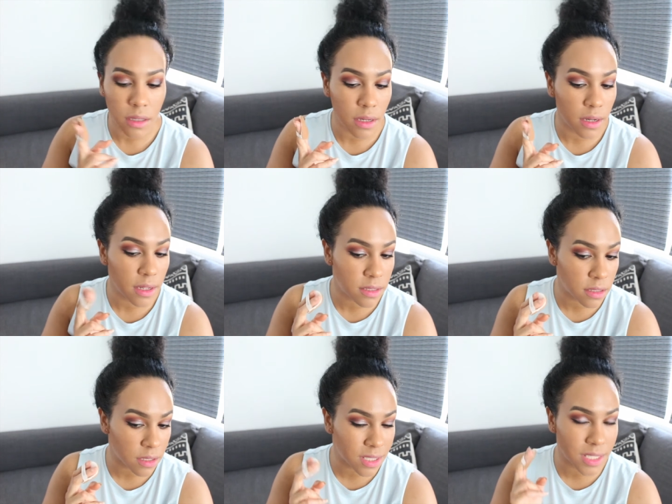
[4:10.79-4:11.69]
It
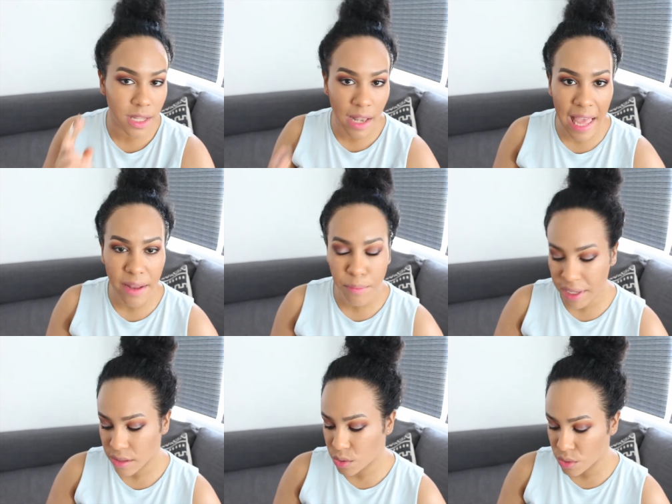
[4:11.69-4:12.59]
is a slight
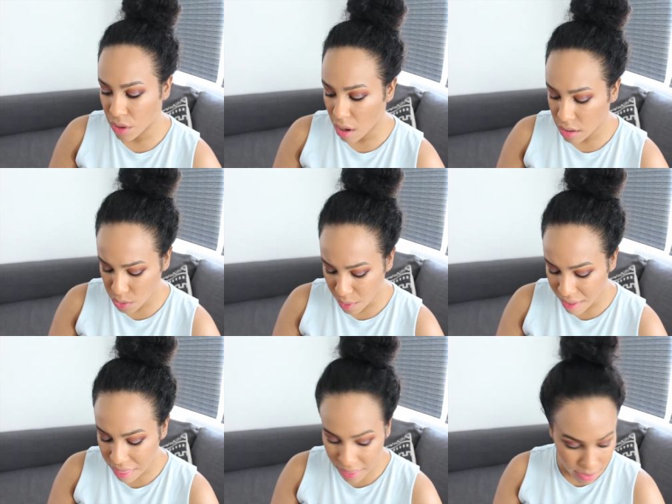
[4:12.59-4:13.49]
bit too dark, so
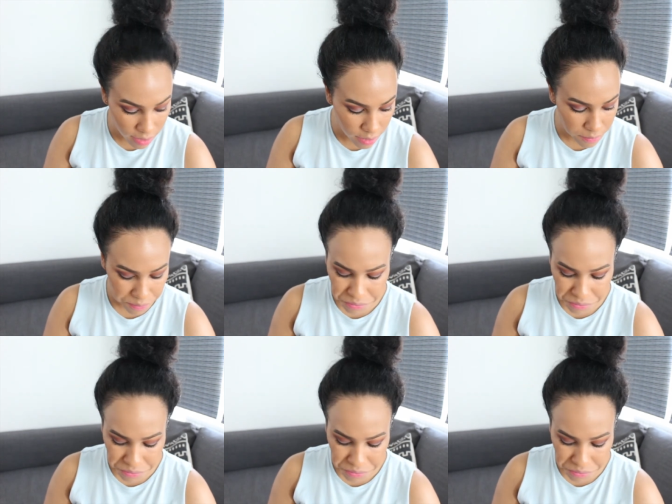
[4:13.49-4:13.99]
I think